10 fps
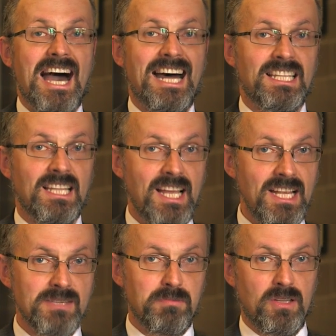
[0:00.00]
A
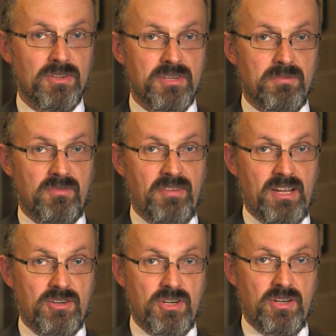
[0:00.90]
less plausible
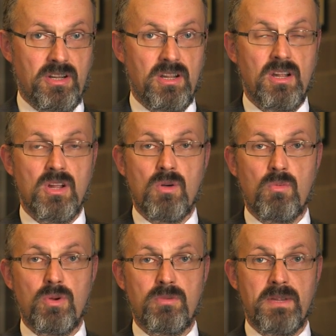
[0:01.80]
version
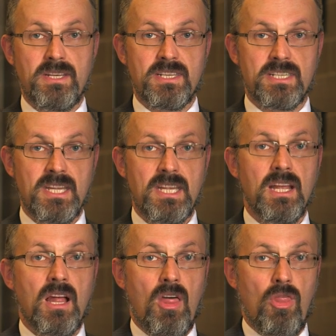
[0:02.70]
would be to say
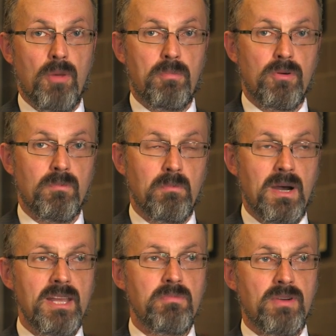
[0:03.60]

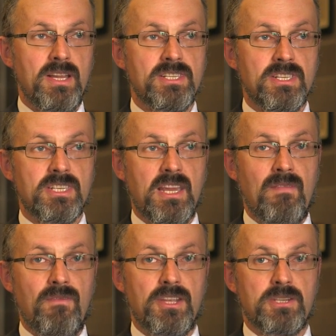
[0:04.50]
my presence
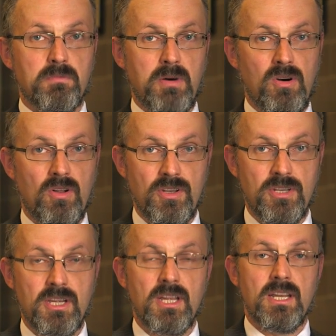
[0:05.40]
in this
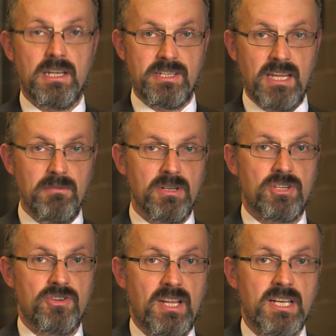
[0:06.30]
pond
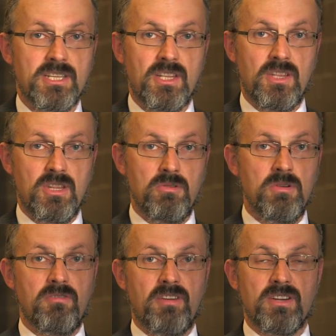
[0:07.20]
demonstrates that the
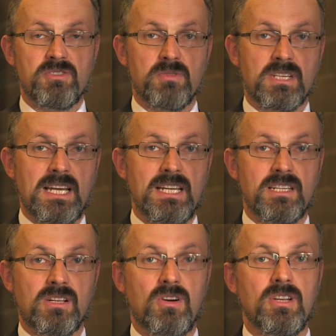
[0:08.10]
universe was
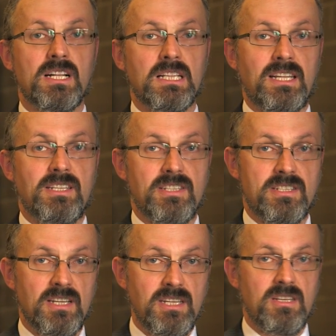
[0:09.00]
categorically
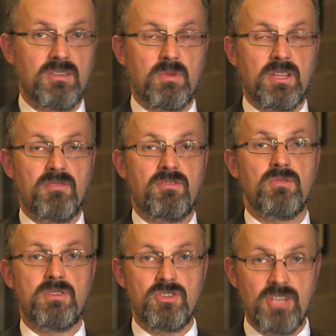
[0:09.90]
designed with a
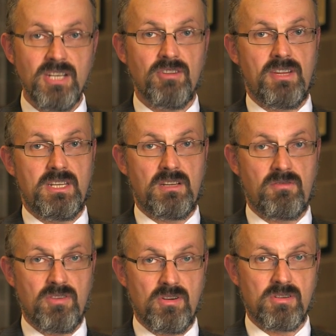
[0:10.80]
view to generating
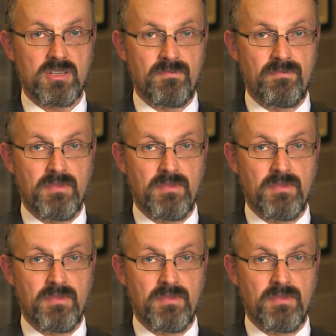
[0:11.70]
frogs.